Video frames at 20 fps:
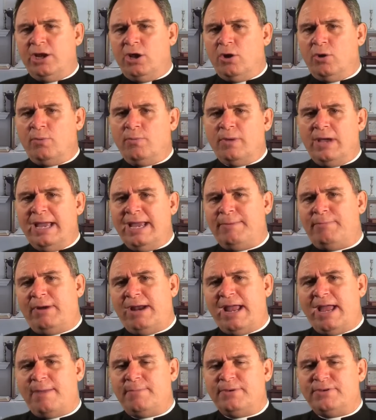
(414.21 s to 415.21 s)
You know,
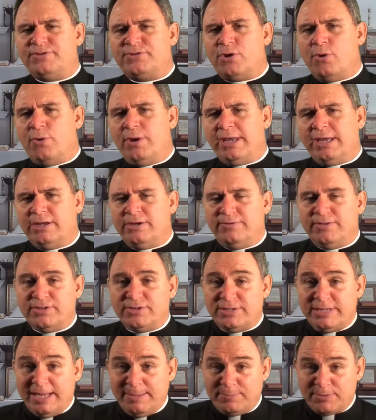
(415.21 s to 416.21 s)
Abraham is going into
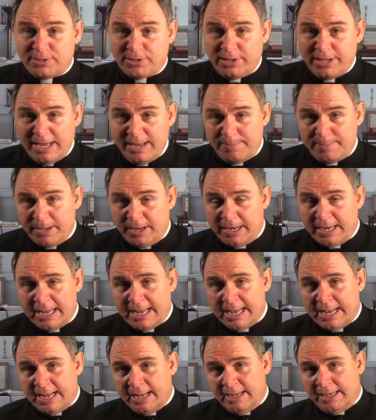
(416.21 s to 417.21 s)
this deep sleep, and
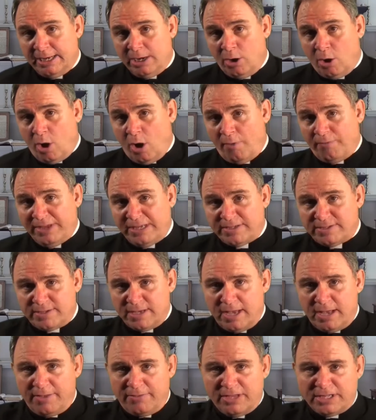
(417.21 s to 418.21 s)
you know all
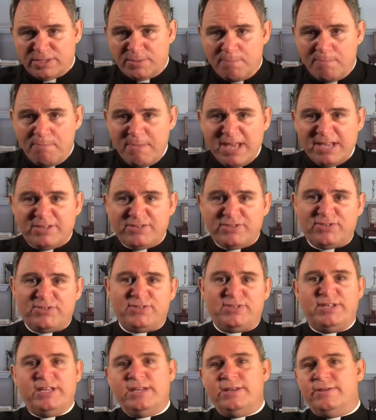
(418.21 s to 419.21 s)
these uh, this
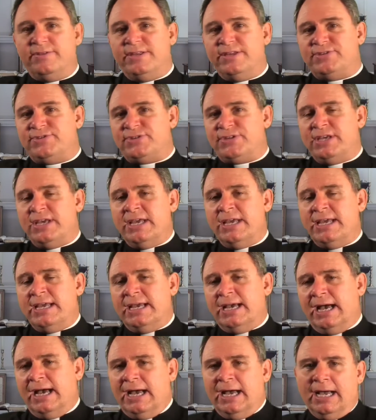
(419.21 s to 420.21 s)
mist and this
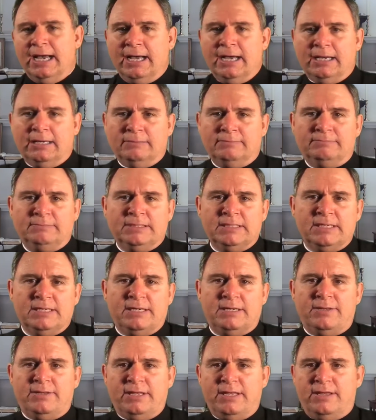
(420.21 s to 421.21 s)
uh,
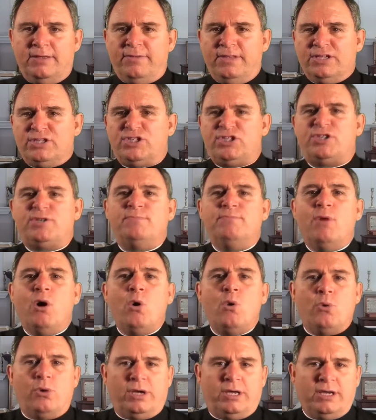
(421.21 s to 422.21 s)
the, the
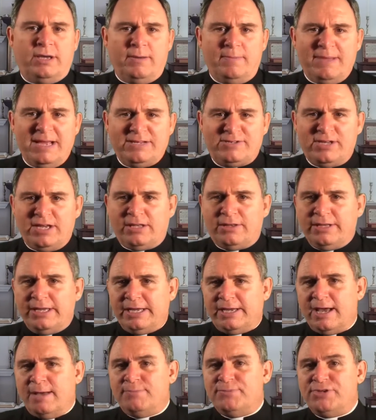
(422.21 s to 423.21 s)
smoke uh,
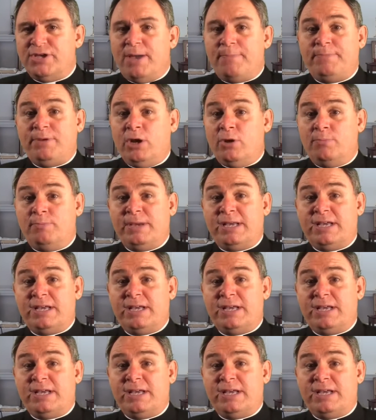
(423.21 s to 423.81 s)
basically comes up. You know,